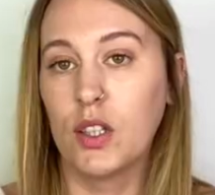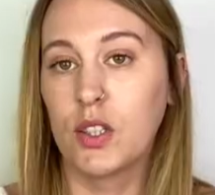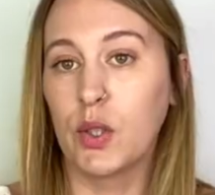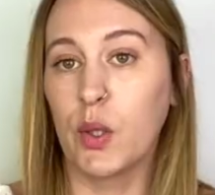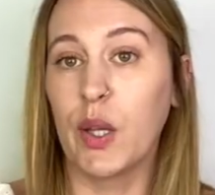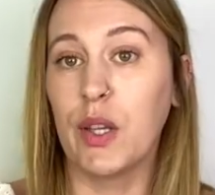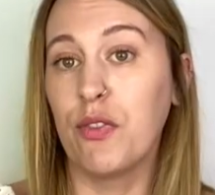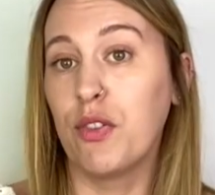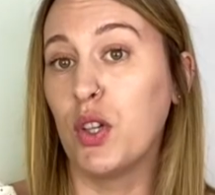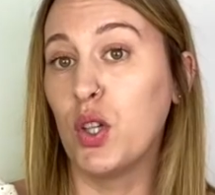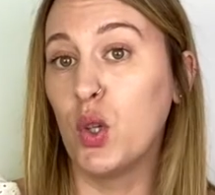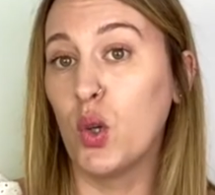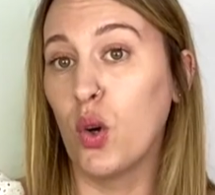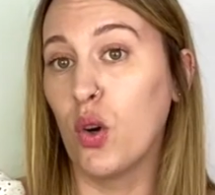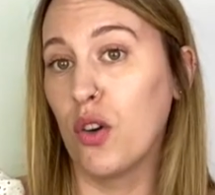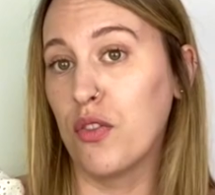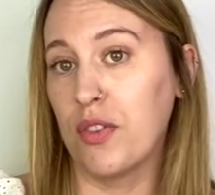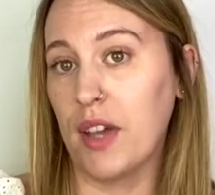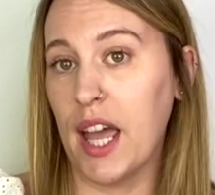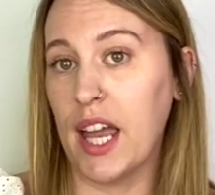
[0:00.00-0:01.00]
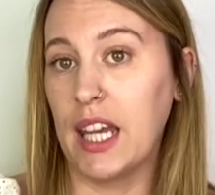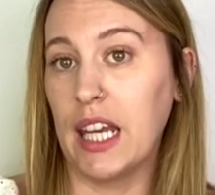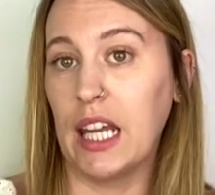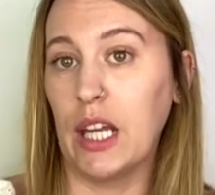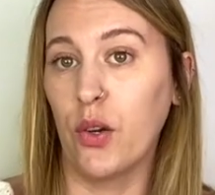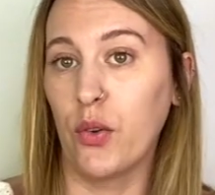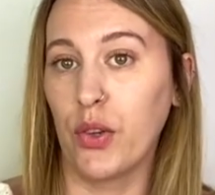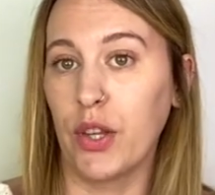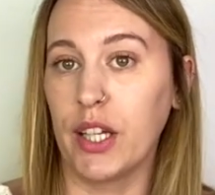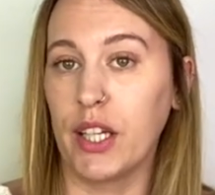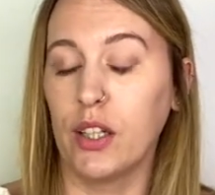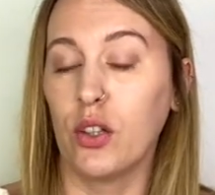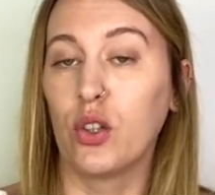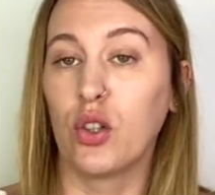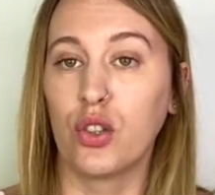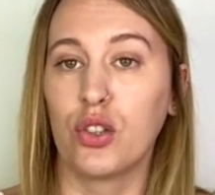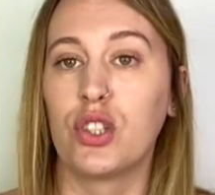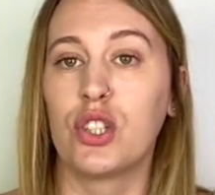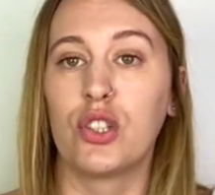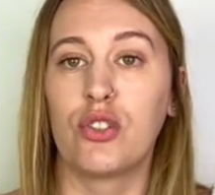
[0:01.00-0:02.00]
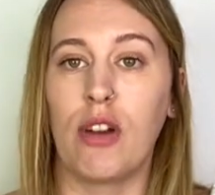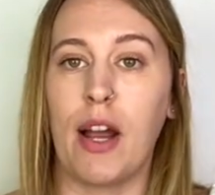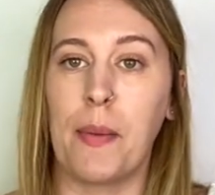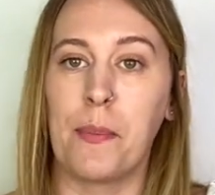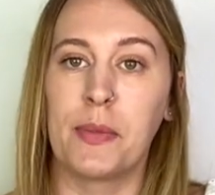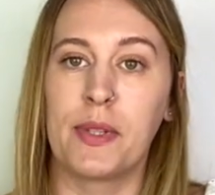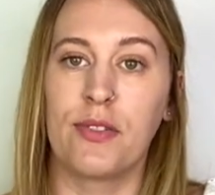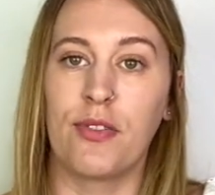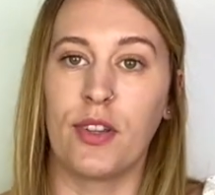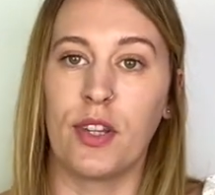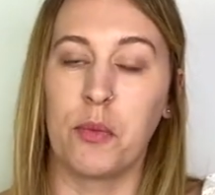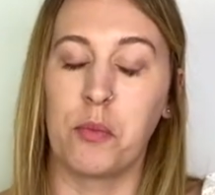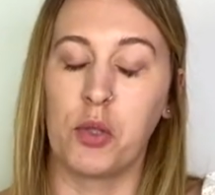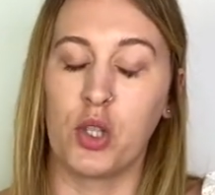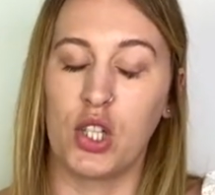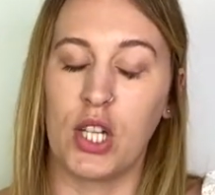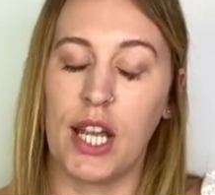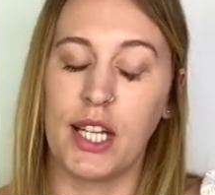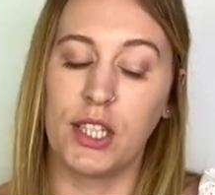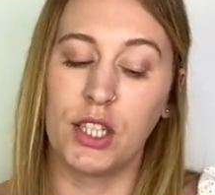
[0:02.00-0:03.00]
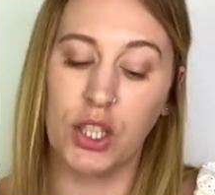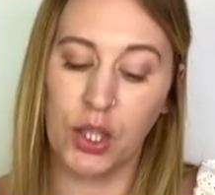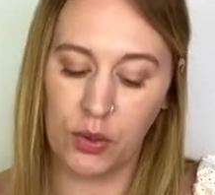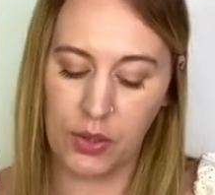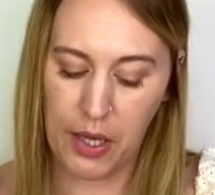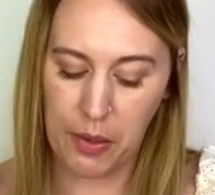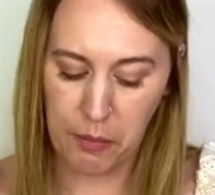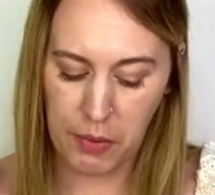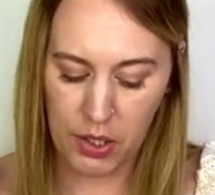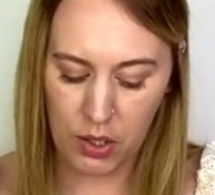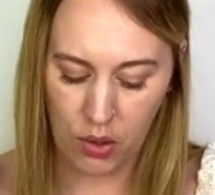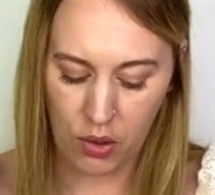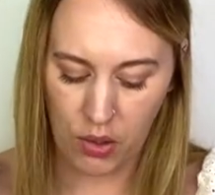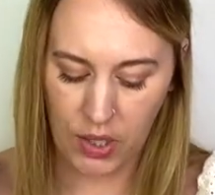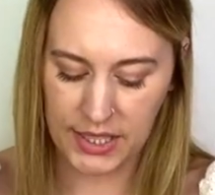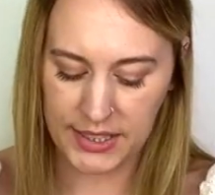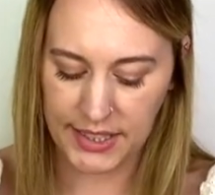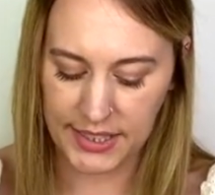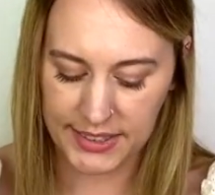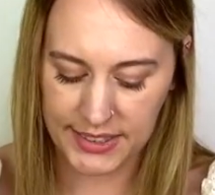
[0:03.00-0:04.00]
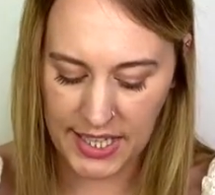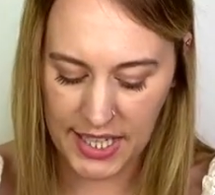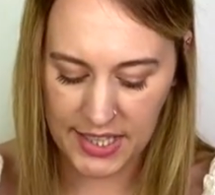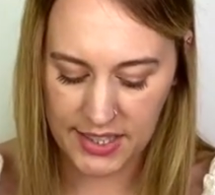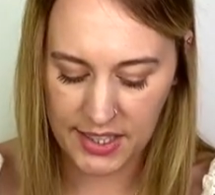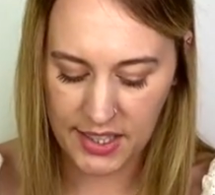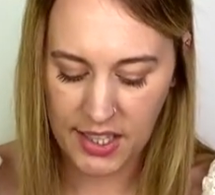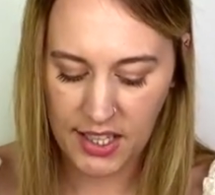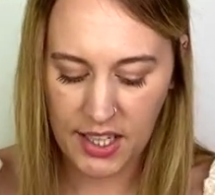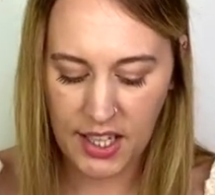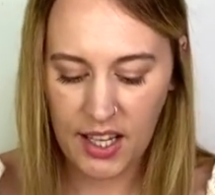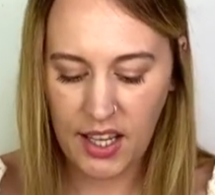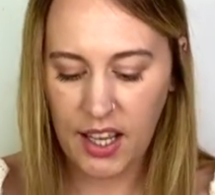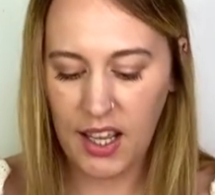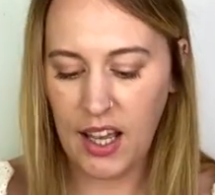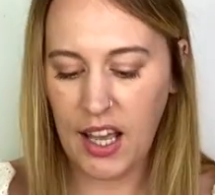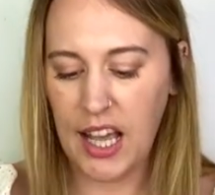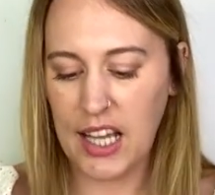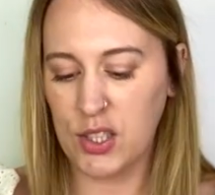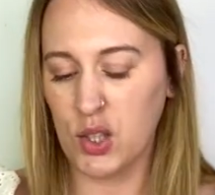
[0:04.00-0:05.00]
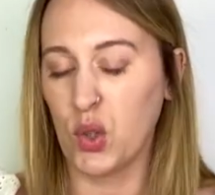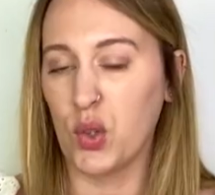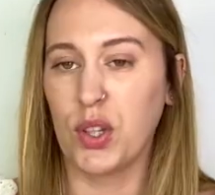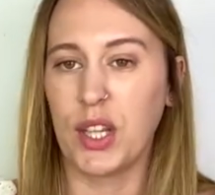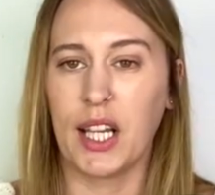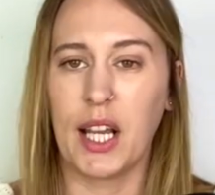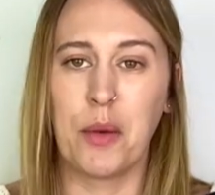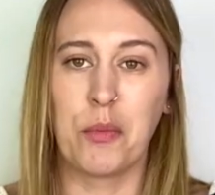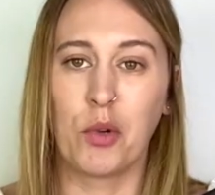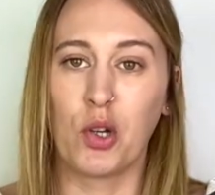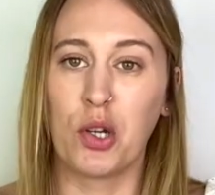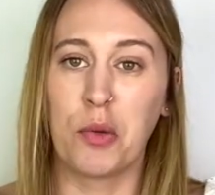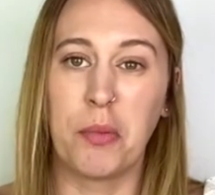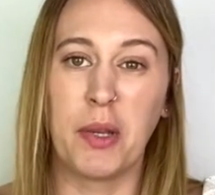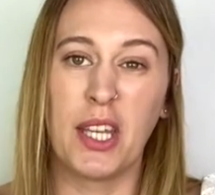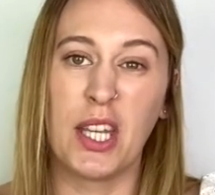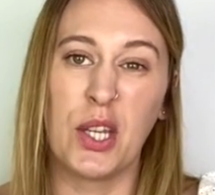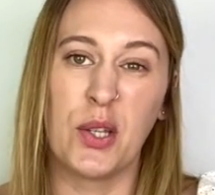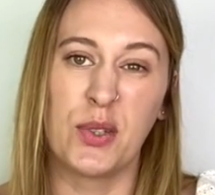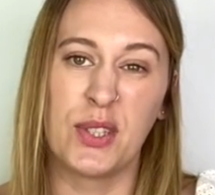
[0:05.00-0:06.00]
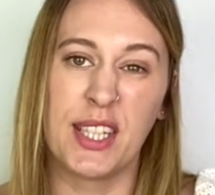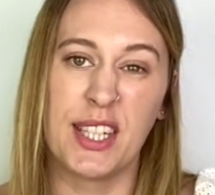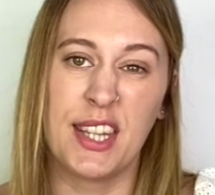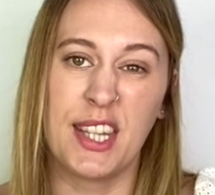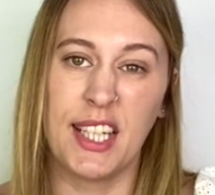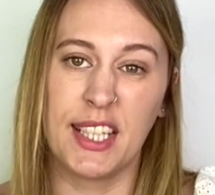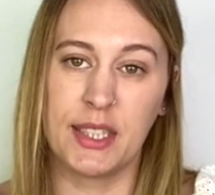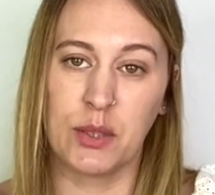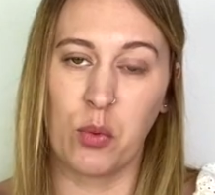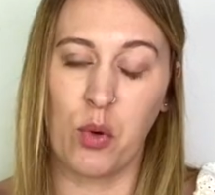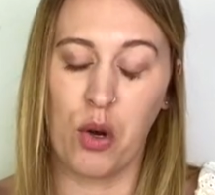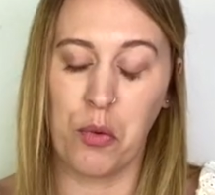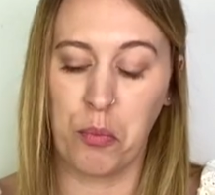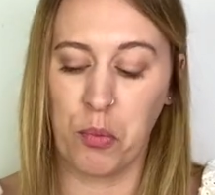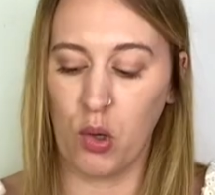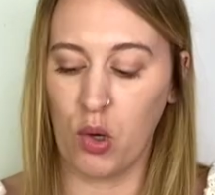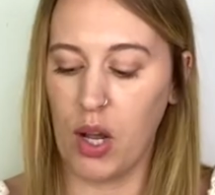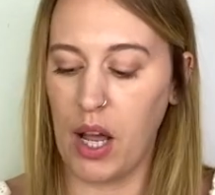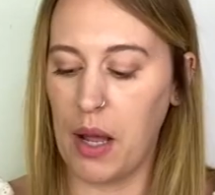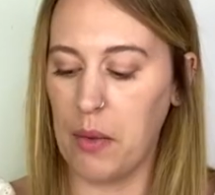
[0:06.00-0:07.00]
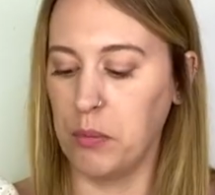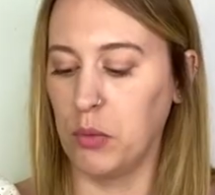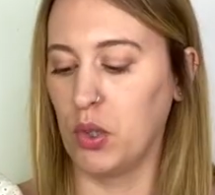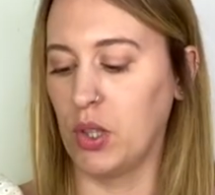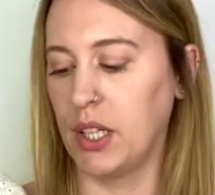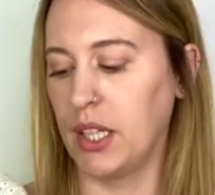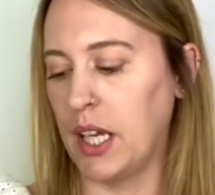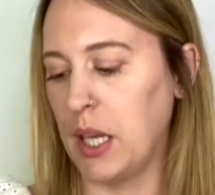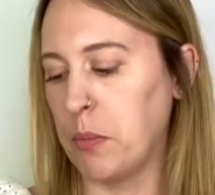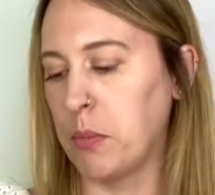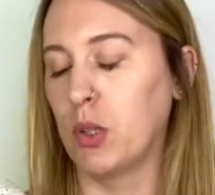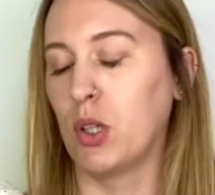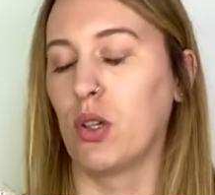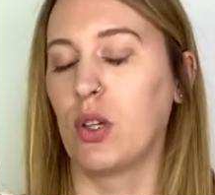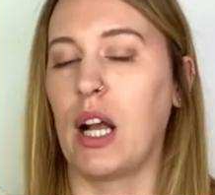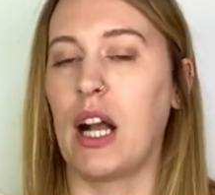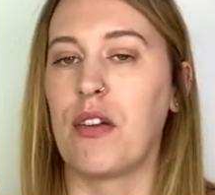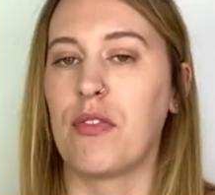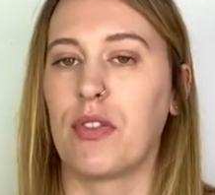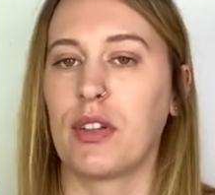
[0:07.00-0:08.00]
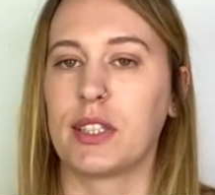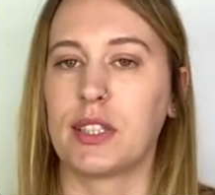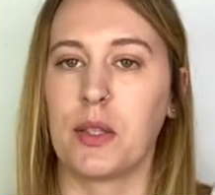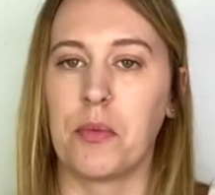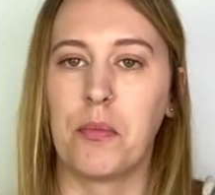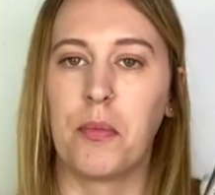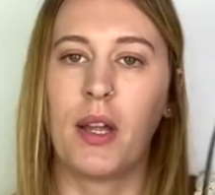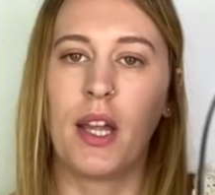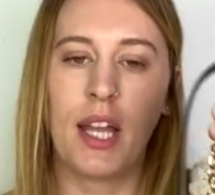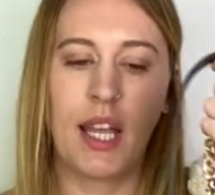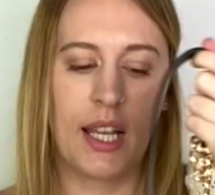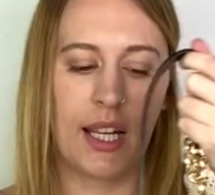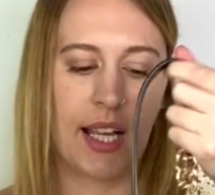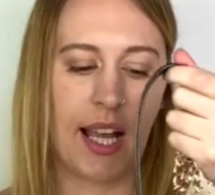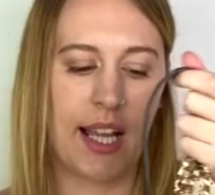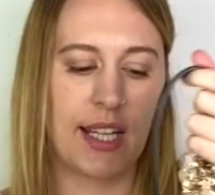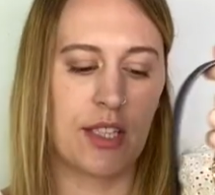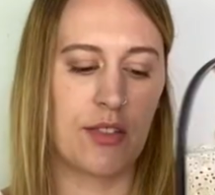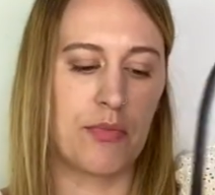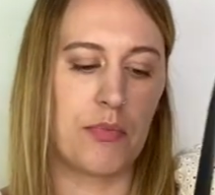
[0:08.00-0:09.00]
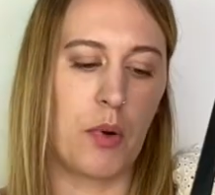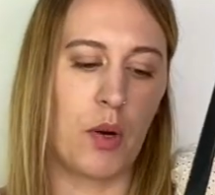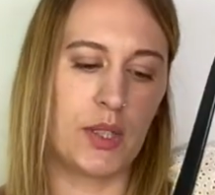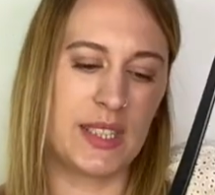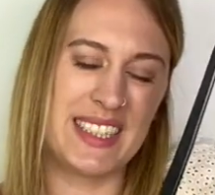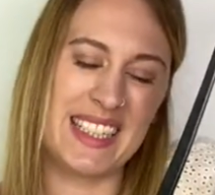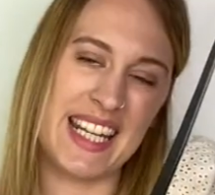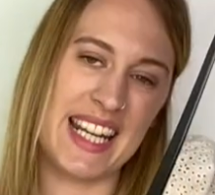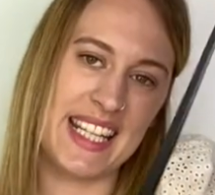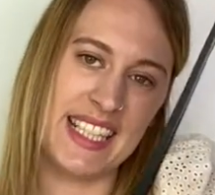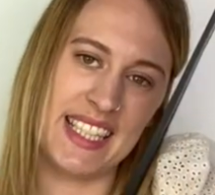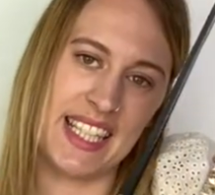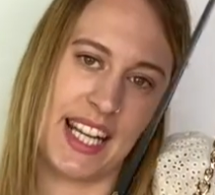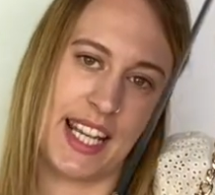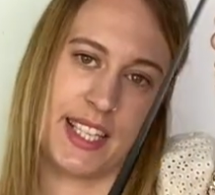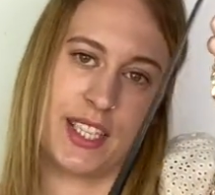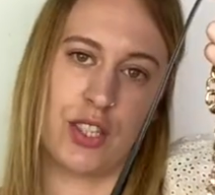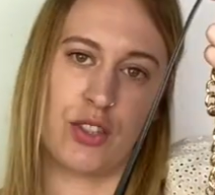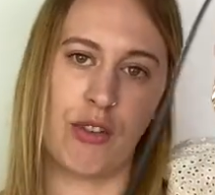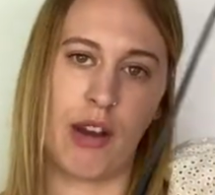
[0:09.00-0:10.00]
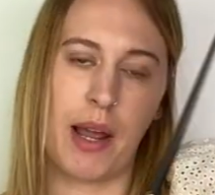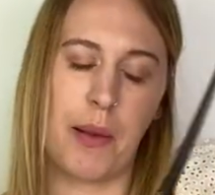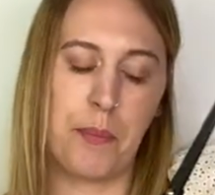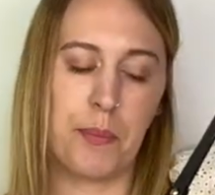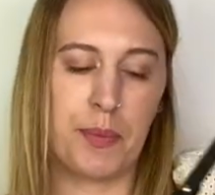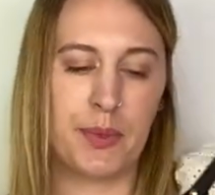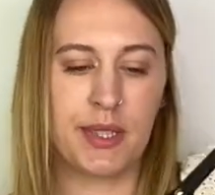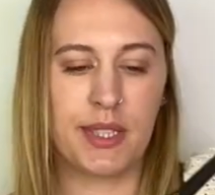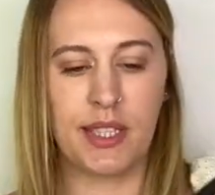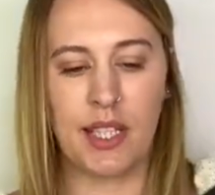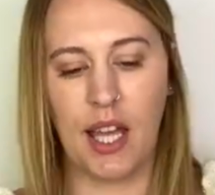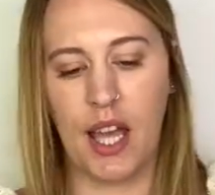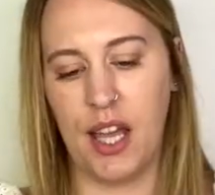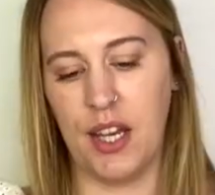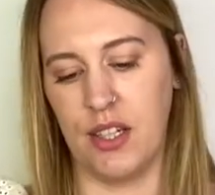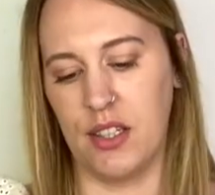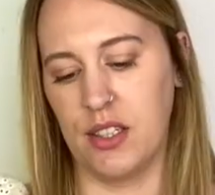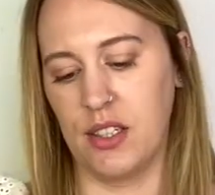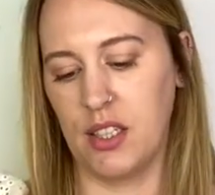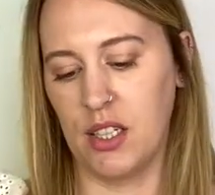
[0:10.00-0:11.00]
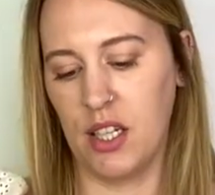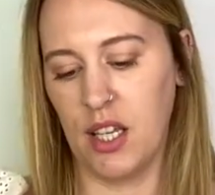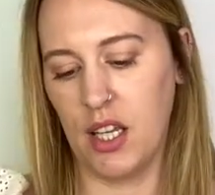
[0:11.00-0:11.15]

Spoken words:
So if you know of any other good straps for the pochette, do let me know. As I said, I don't think I'm going to be using this one, but I'm going to keep a lookout for some kind of more daintier straps. And